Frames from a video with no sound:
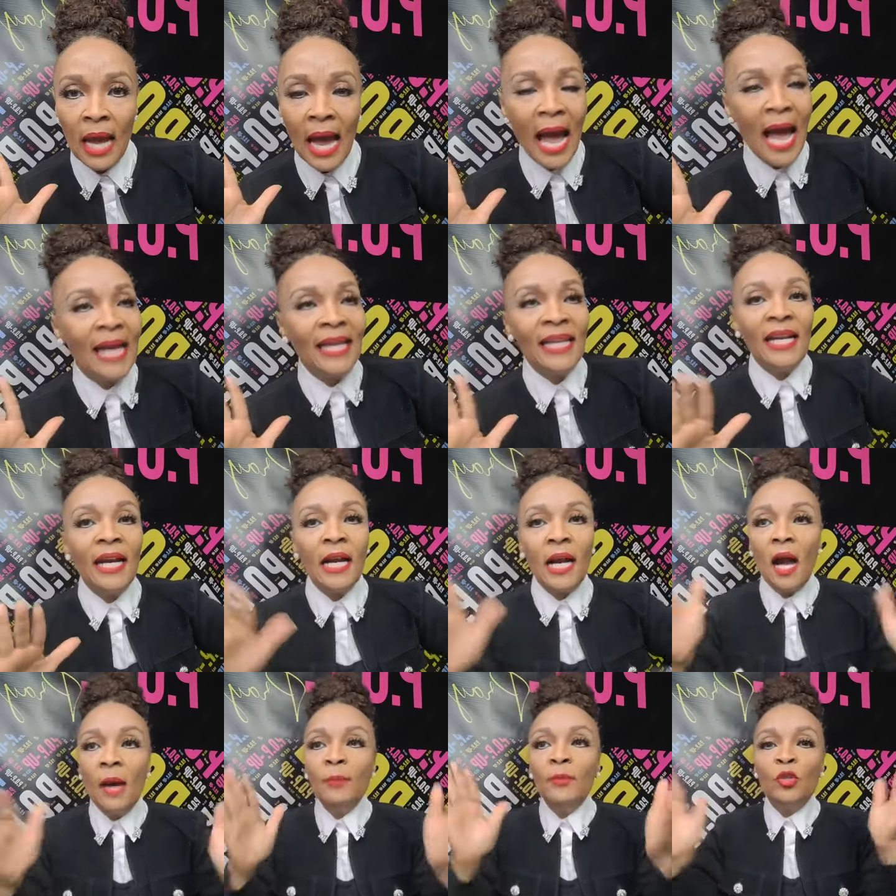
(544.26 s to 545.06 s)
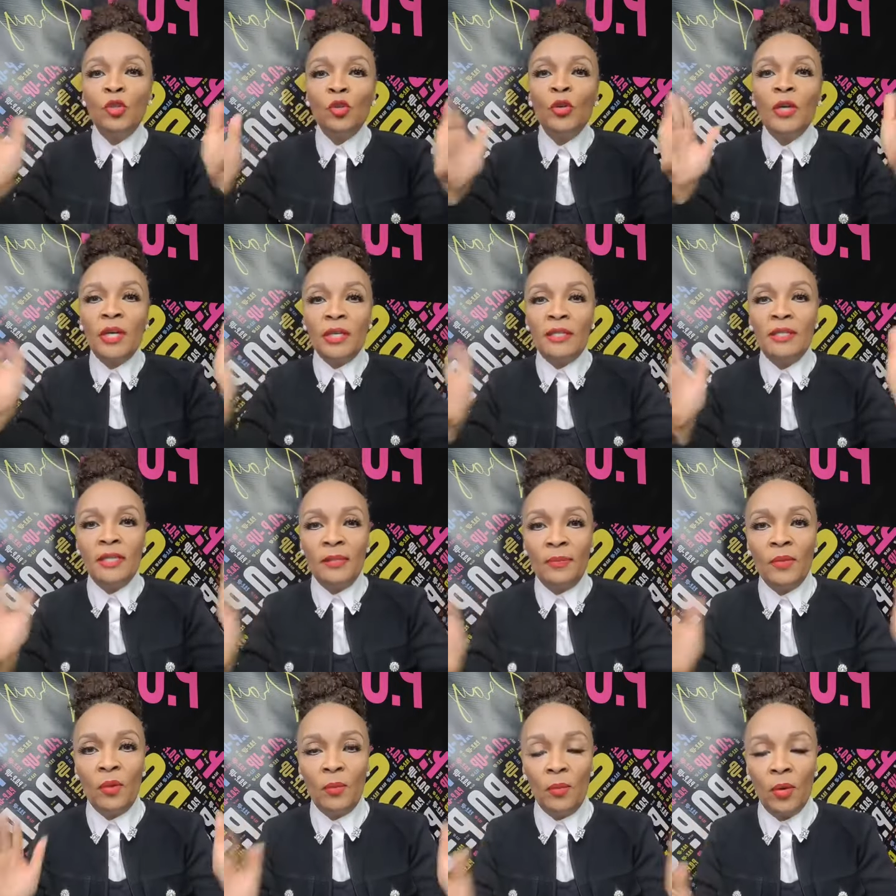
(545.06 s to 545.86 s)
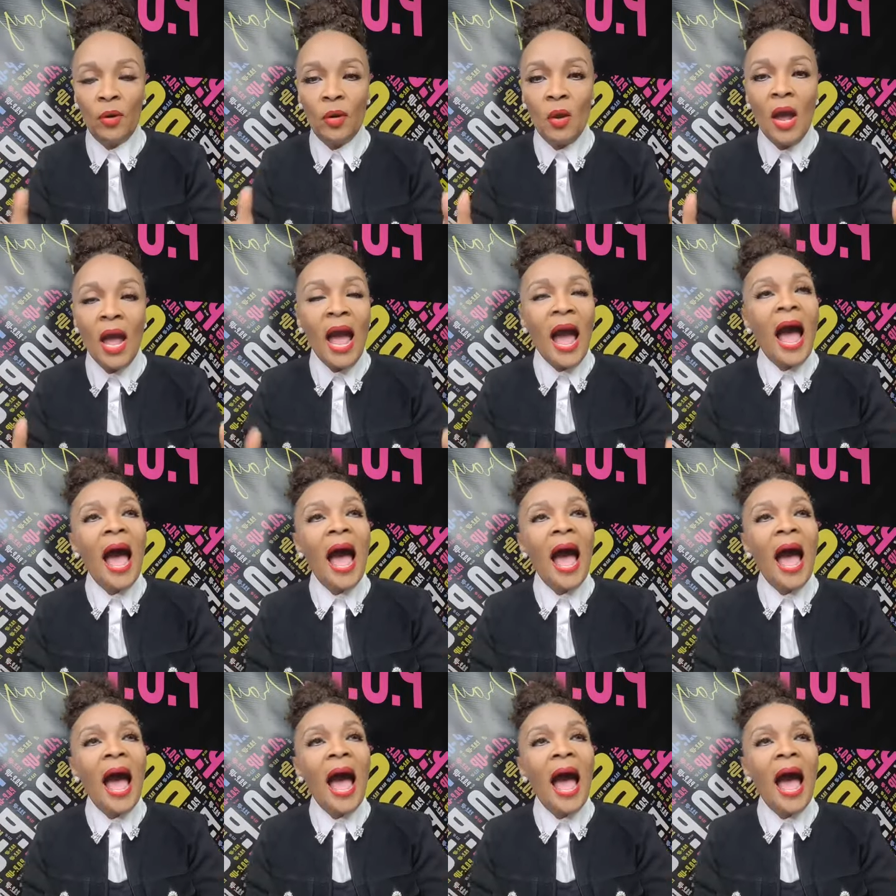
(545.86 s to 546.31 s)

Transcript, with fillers: I didn't come to condemn the world.